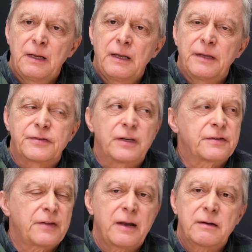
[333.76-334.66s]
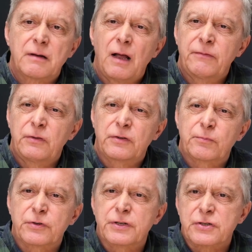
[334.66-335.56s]
And since then I've used
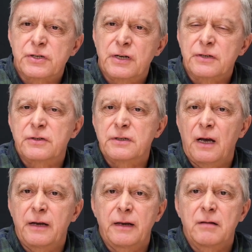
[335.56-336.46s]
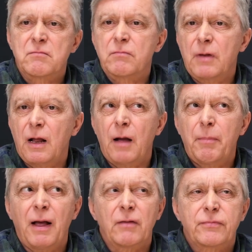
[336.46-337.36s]
Precision Touch Design in
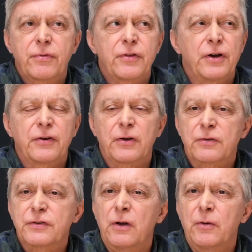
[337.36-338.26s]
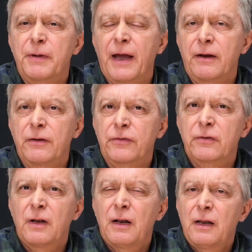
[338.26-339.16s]
about 30 or so pianos,
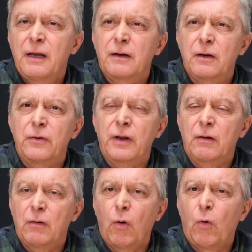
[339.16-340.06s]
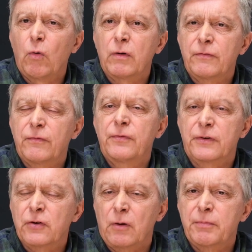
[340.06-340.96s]
including all of the
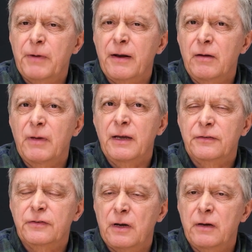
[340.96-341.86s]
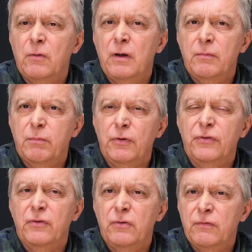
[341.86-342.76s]
top piano makes: Steinway,
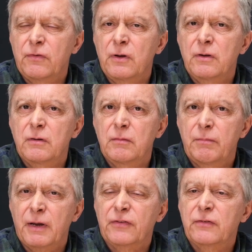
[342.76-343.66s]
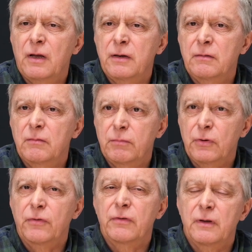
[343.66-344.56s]
Bösendorfer, Bechstein,
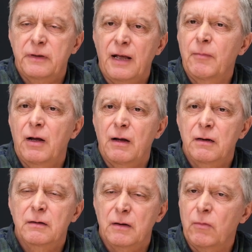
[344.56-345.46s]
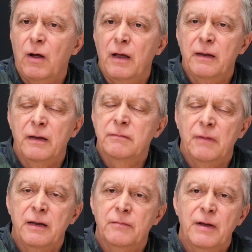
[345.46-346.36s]
Bluthner, Yamaha, Kawai
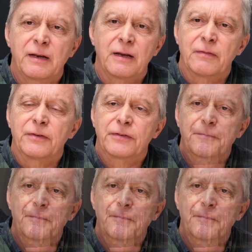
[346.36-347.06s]
and many others.